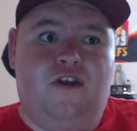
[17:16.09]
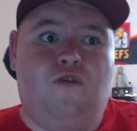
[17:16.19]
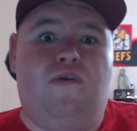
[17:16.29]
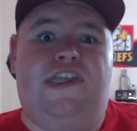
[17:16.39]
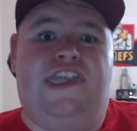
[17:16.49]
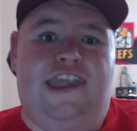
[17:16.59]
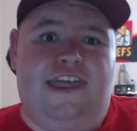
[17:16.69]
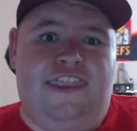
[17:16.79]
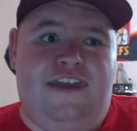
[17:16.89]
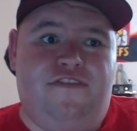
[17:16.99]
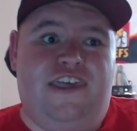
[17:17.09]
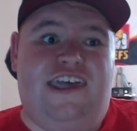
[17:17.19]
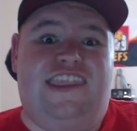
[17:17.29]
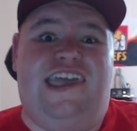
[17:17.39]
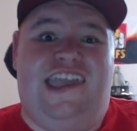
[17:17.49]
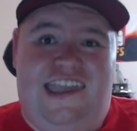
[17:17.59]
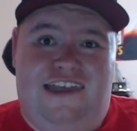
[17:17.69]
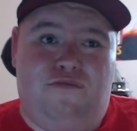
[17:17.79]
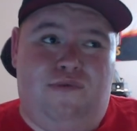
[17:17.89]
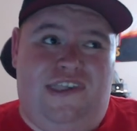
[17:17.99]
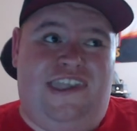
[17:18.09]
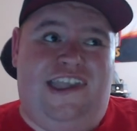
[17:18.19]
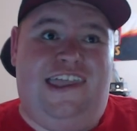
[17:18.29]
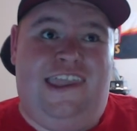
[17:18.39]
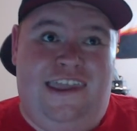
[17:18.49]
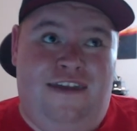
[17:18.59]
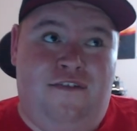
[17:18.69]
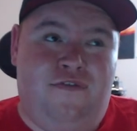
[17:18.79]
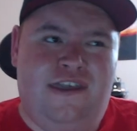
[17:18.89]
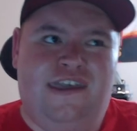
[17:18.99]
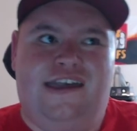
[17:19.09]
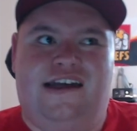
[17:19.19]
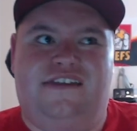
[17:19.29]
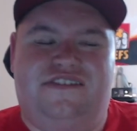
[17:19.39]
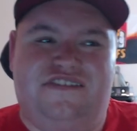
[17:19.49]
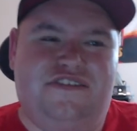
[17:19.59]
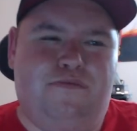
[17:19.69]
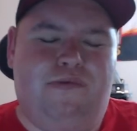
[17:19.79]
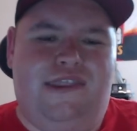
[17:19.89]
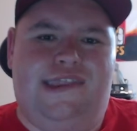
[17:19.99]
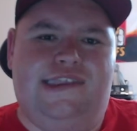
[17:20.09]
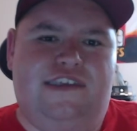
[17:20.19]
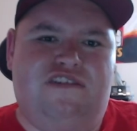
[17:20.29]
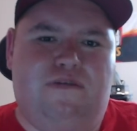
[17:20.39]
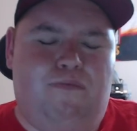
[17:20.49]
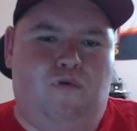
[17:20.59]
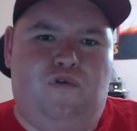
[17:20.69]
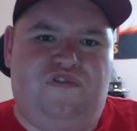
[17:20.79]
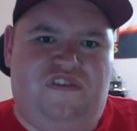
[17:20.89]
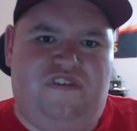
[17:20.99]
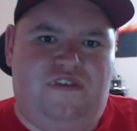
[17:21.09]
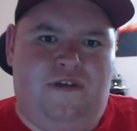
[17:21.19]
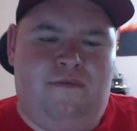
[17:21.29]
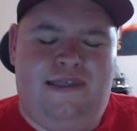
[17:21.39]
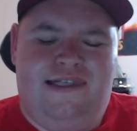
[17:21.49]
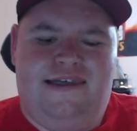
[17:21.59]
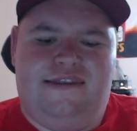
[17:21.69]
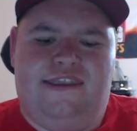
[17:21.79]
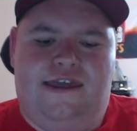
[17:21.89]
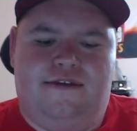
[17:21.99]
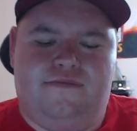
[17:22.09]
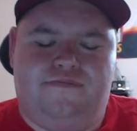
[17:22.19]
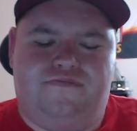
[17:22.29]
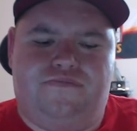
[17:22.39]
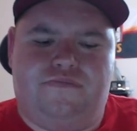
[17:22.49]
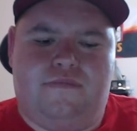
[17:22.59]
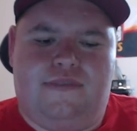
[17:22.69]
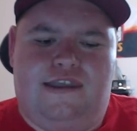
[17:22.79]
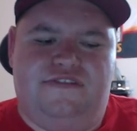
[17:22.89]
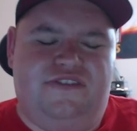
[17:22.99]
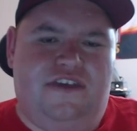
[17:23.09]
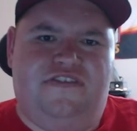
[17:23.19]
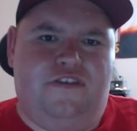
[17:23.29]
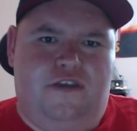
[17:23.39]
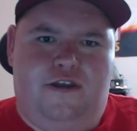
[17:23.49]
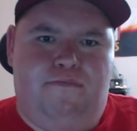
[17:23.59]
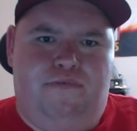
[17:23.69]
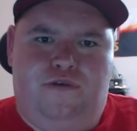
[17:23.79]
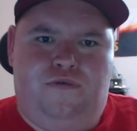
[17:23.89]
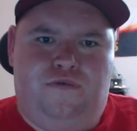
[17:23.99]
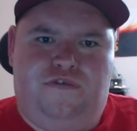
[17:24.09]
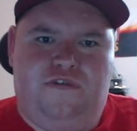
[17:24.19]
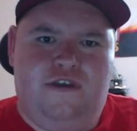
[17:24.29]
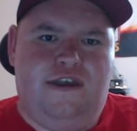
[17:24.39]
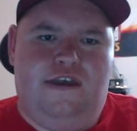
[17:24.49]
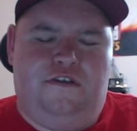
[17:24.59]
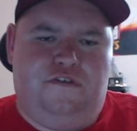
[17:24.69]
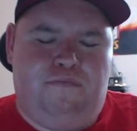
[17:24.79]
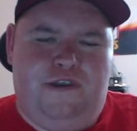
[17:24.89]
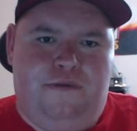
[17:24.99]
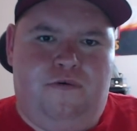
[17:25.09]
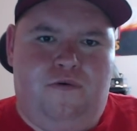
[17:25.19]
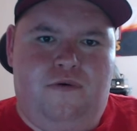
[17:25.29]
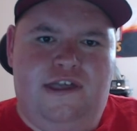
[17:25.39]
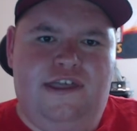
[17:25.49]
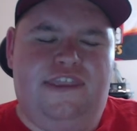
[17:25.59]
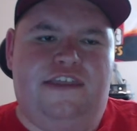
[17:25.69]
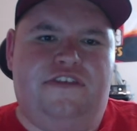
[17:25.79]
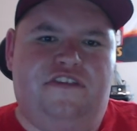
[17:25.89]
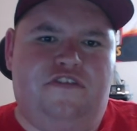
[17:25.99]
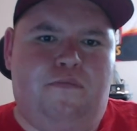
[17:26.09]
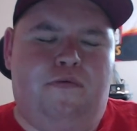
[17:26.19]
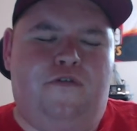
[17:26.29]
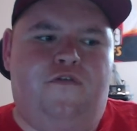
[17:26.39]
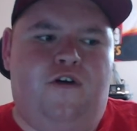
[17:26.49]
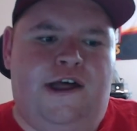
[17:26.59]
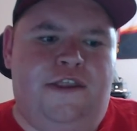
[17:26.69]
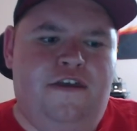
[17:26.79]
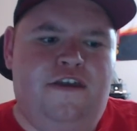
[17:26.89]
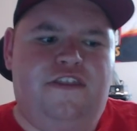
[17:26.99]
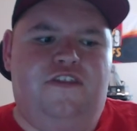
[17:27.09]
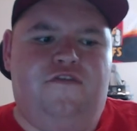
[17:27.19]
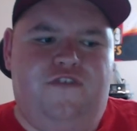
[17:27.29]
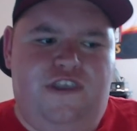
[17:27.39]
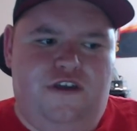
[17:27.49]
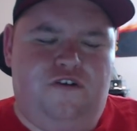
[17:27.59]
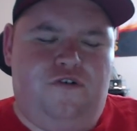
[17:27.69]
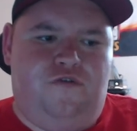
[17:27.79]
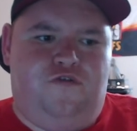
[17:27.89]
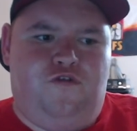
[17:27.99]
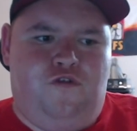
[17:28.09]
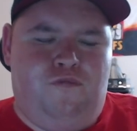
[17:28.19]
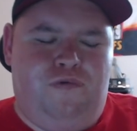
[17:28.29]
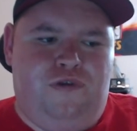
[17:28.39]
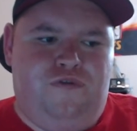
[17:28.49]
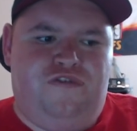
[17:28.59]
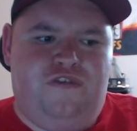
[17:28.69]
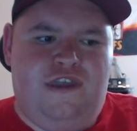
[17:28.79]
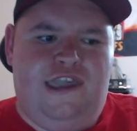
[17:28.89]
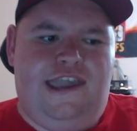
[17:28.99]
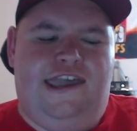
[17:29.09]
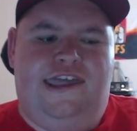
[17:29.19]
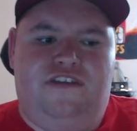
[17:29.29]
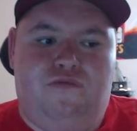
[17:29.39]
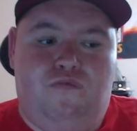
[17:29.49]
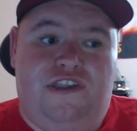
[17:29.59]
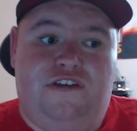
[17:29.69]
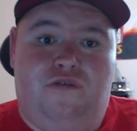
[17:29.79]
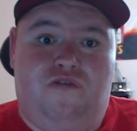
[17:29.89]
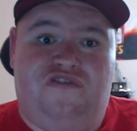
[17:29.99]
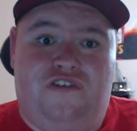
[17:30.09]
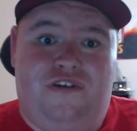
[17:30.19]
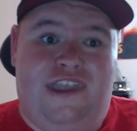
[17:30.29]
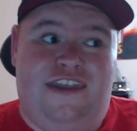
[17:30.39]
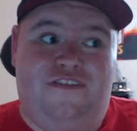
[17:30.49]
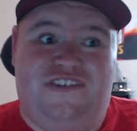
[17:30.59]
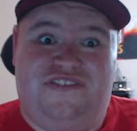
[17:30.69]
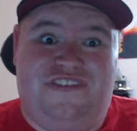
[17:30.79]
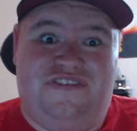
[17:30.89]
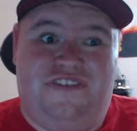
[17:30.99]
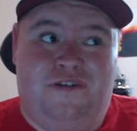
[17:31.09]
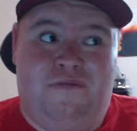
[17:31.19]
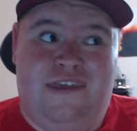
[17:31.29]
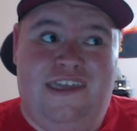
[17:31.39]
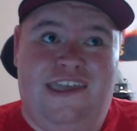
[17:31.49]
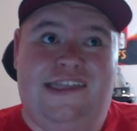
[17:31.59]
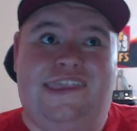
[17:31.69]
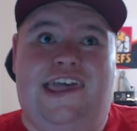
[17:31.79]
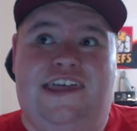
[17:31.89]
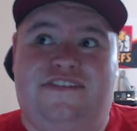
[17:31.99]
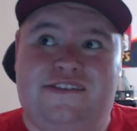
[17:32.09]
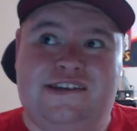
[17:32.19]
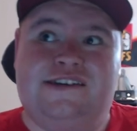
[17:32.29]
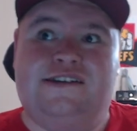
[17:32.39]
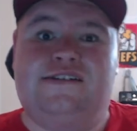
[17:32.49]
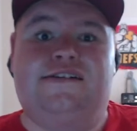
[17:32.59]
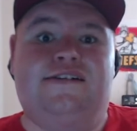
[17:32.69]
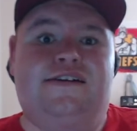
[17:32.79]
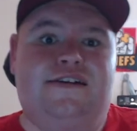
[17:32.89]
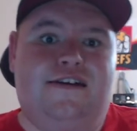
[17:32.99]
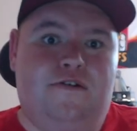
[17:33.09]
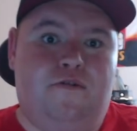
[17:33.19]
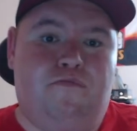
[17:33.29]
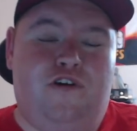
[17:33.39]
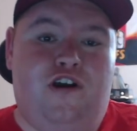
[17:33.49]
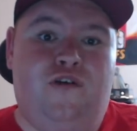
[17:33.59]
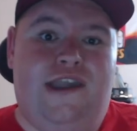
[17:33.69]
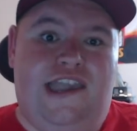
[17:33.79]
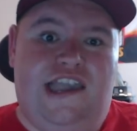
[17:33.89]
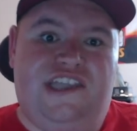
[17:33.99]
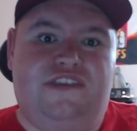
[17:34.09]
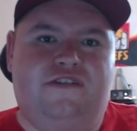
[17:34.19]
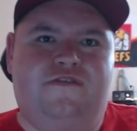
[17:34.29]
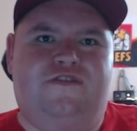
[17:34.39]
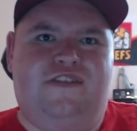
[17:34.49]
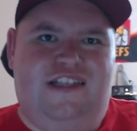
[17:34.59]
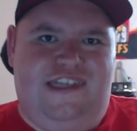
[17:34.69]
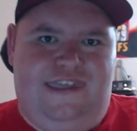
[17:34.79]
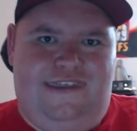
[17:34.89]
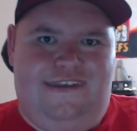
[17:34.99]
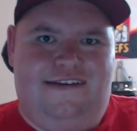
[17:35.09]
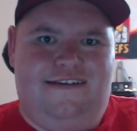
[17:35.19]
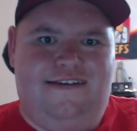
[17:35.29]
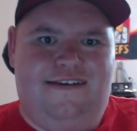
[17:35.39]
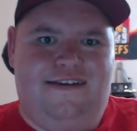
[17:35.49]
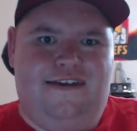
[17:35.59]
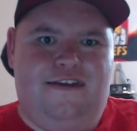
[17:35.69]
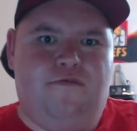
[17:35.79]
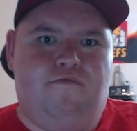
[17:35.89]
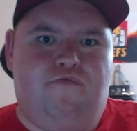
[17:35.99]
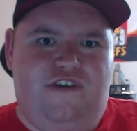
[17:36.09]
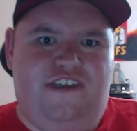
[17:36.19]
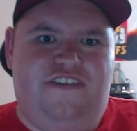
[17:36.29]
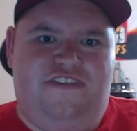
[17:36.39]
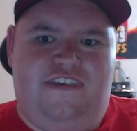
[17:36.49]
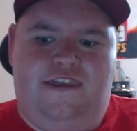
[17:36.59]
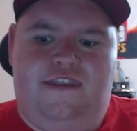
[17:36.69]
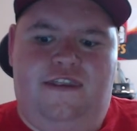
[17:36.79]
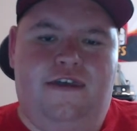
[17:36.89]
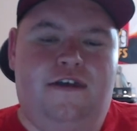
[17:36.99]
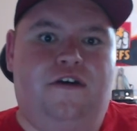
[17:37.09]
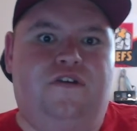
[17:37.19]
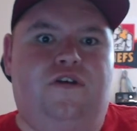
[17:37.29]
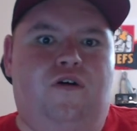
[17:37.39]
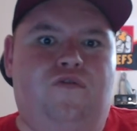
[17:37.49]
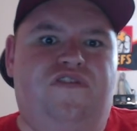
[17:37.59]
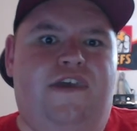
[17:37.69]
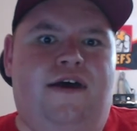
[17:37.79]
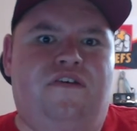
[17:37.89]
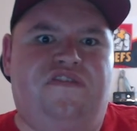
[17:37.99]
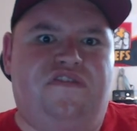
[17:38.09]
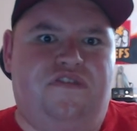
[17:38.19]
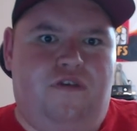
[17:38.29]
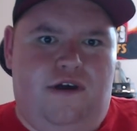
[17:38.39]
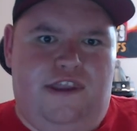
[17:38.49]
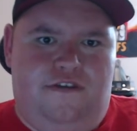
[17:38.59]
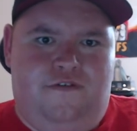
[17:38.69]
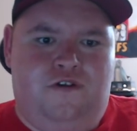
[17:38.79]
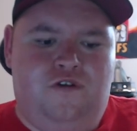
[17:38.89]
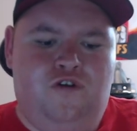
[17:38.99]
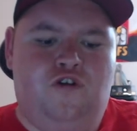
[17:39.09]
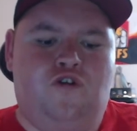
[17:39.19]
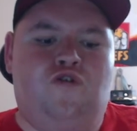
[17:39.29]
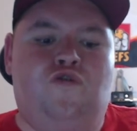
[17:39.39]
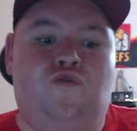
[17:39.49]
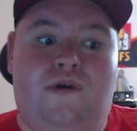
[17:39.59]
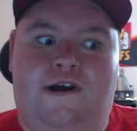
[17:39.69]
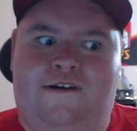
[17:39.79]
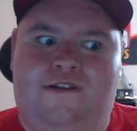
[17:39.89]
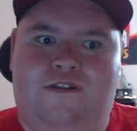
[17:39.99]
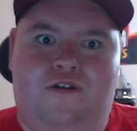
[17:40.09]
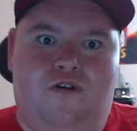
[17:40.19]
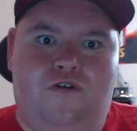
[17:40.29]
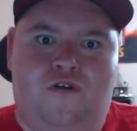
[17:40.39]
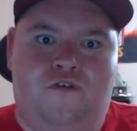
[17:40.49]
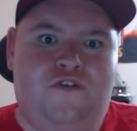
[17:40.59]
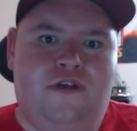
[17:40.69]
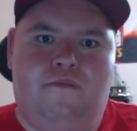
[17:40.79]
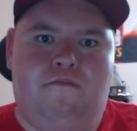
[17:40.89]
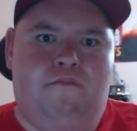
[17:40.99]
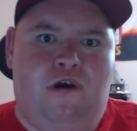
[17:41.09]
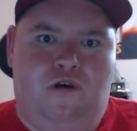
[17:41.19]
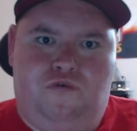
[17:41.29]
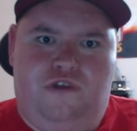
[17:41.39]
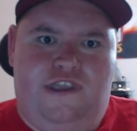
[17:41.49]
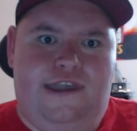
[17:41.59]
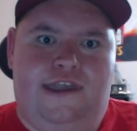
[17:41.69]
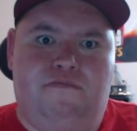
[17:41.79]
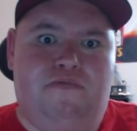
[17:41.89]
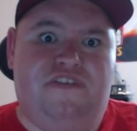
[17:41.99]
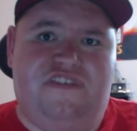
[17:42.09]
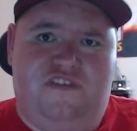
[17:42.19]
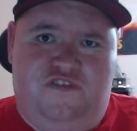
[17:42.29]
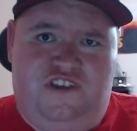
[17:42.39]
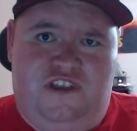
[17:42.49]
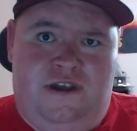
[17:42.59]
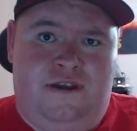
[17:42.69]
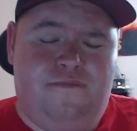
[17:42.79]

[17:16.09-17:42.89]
We can have that, and we can have a disability support system that doesn't abuse its people, that doesn't provide the vehicle for abuse, and we can also have a system that proactively brings in those outside of it, who are a lot of Māori and Pacifica,